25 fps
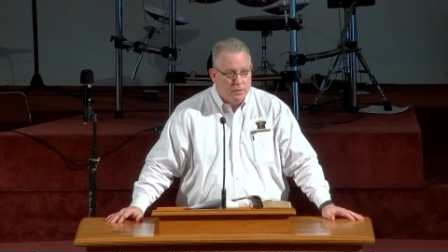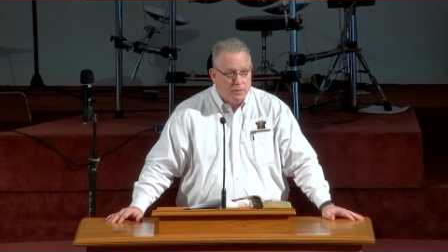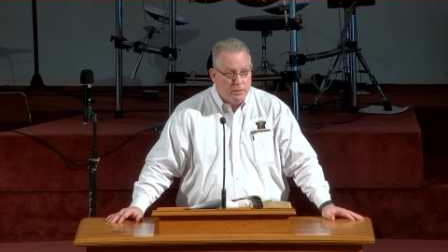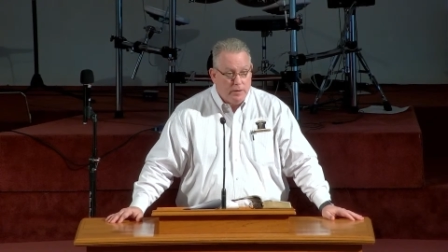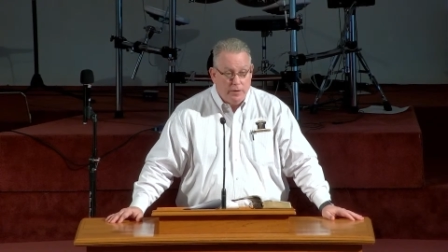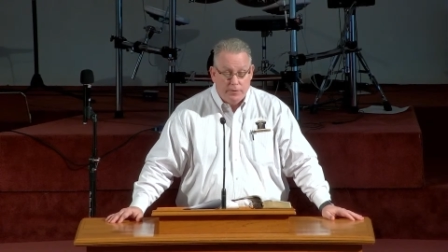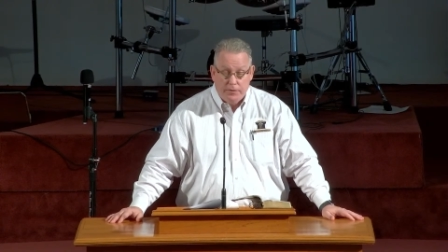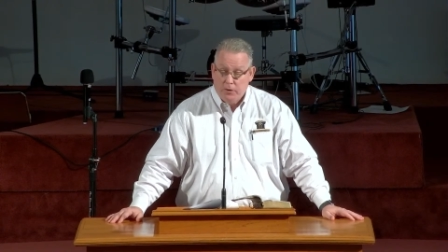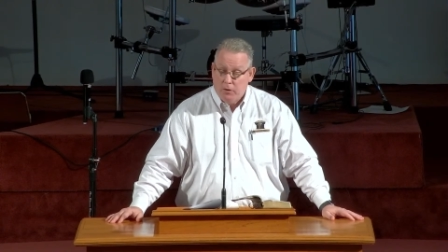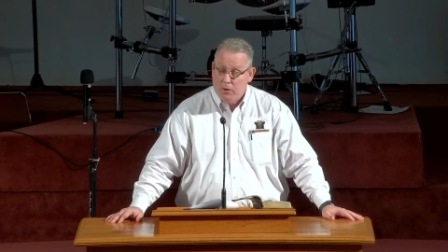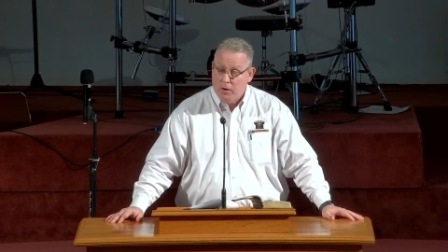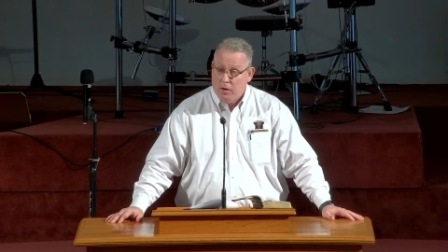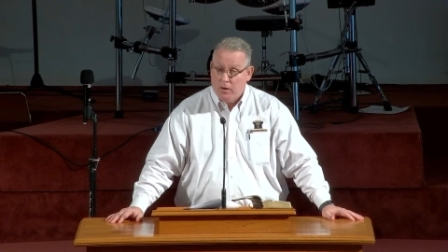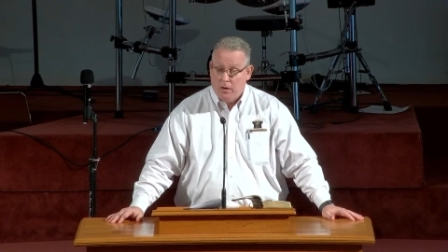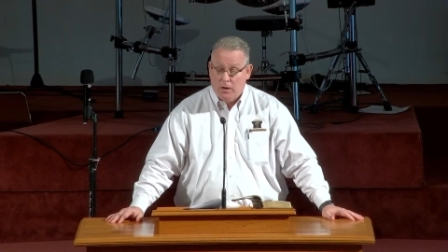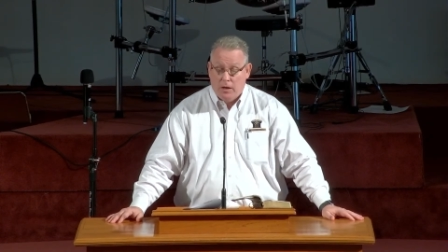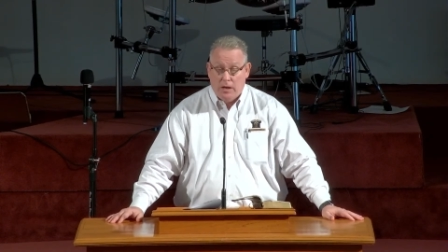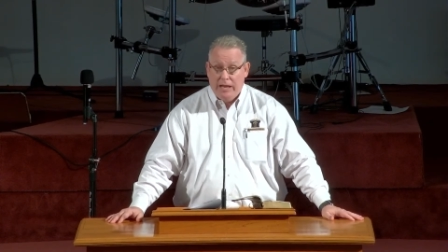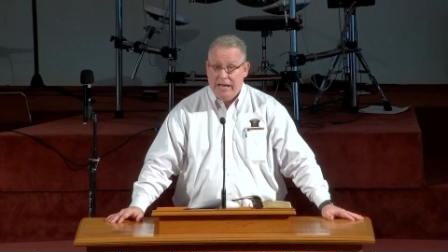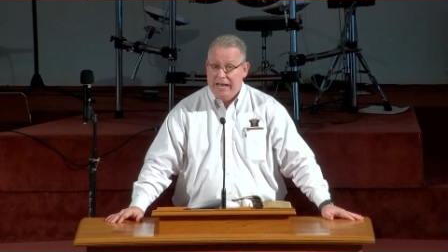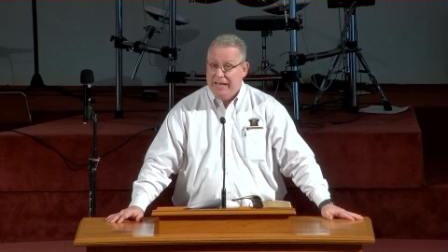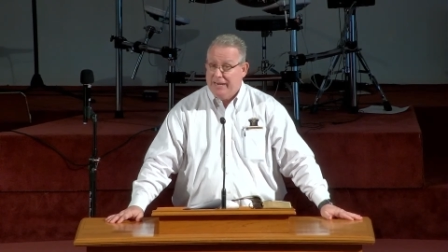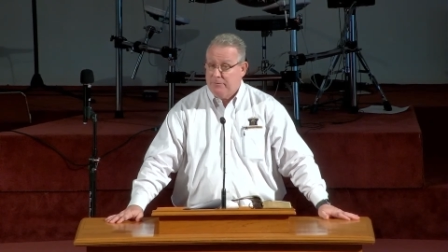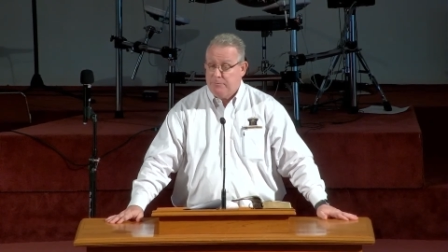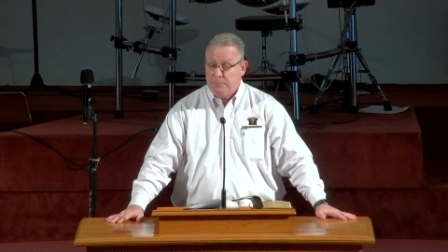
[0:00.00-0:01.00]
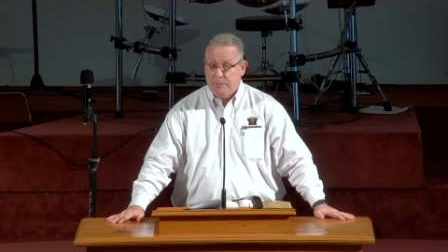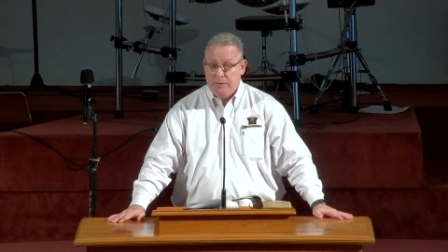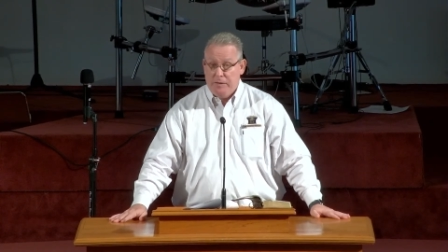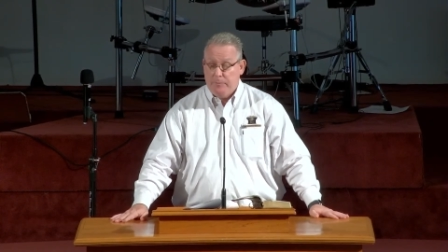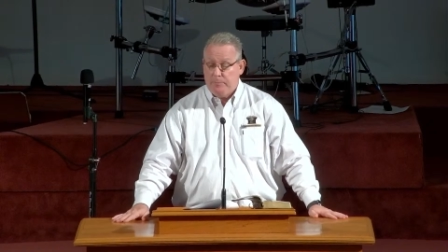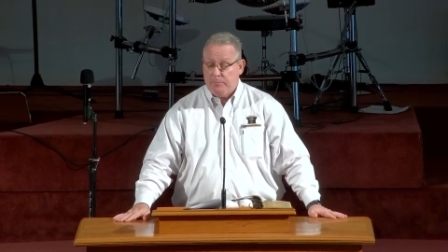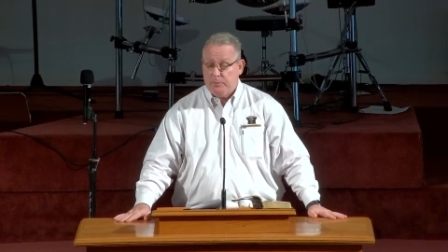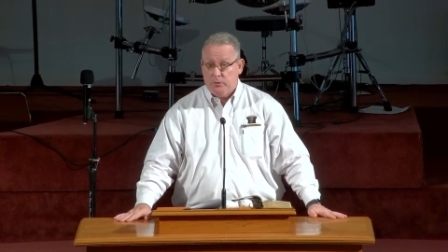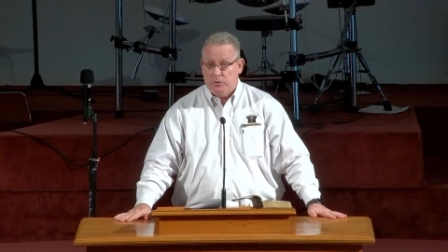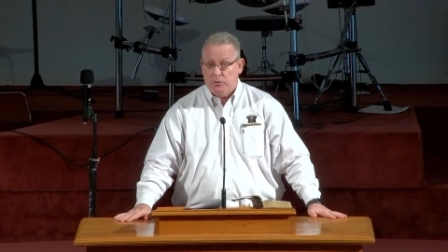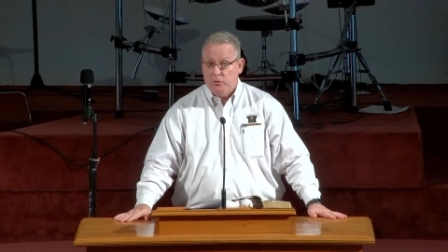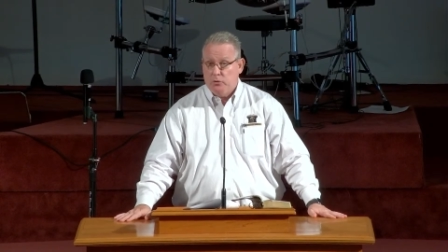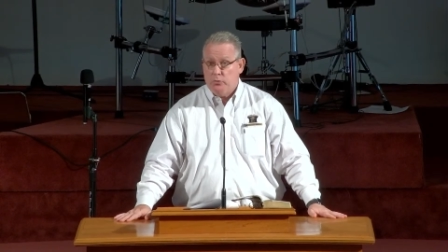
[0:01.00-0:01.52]
Now, there are a lot of
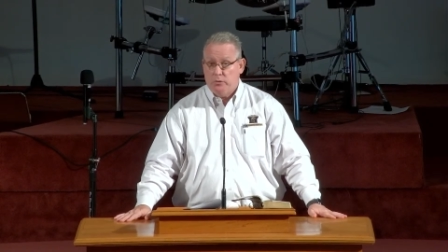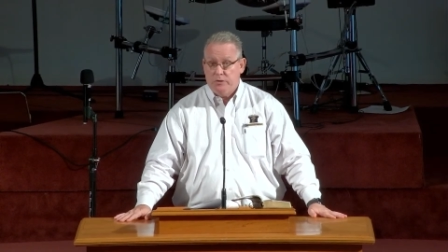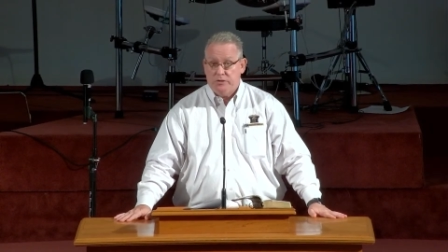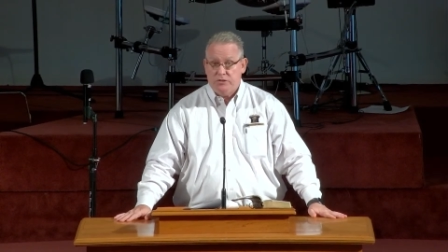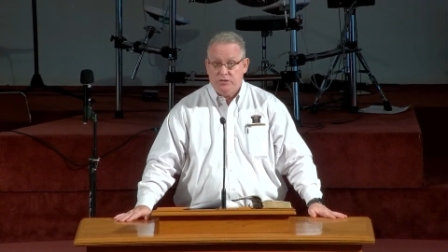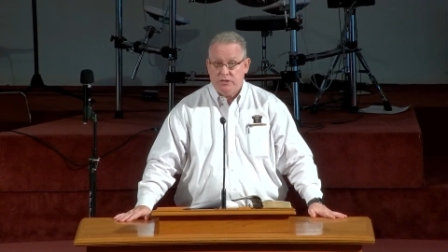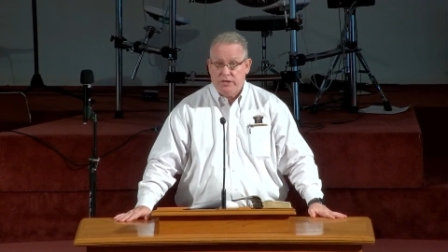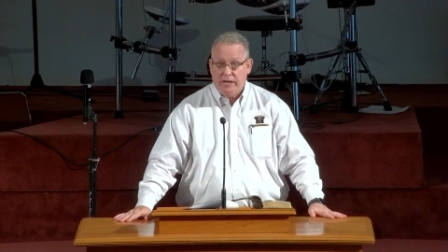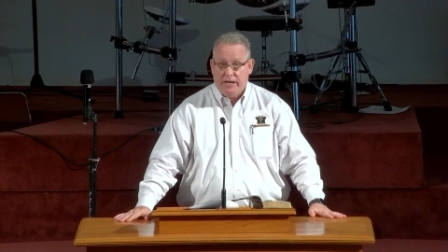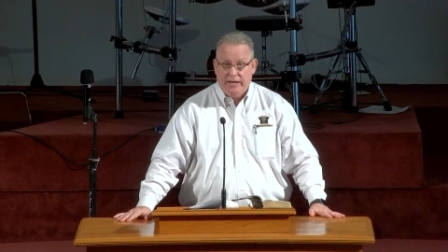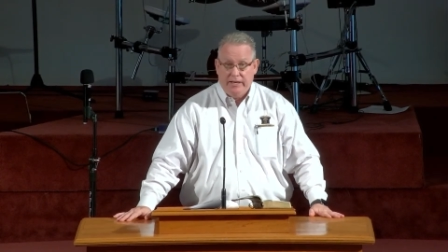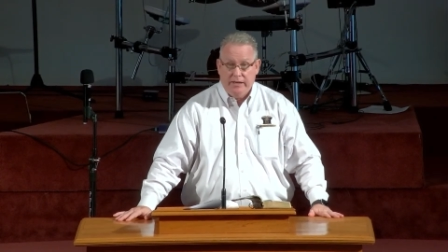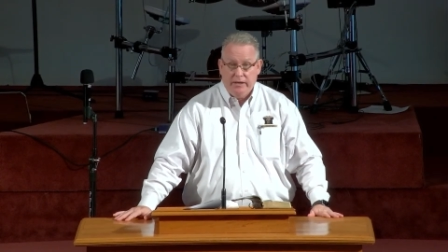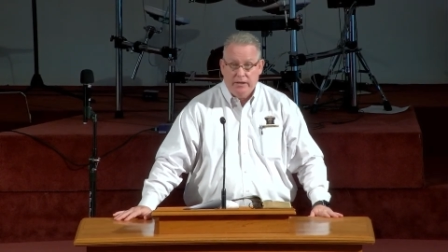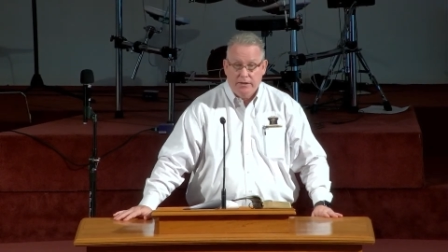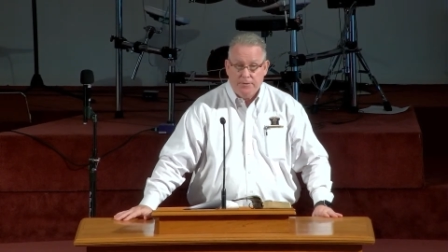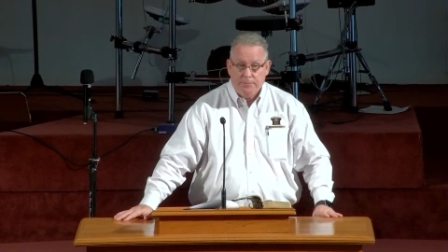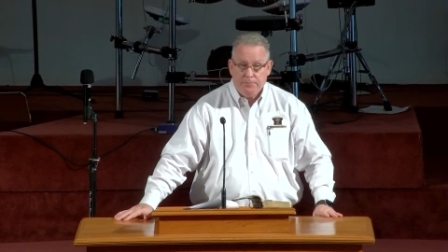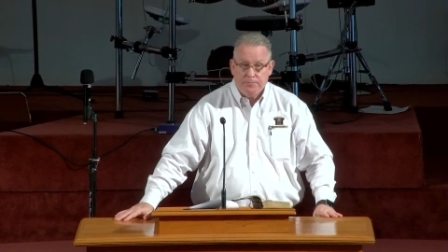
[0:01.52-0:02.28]
people who would say,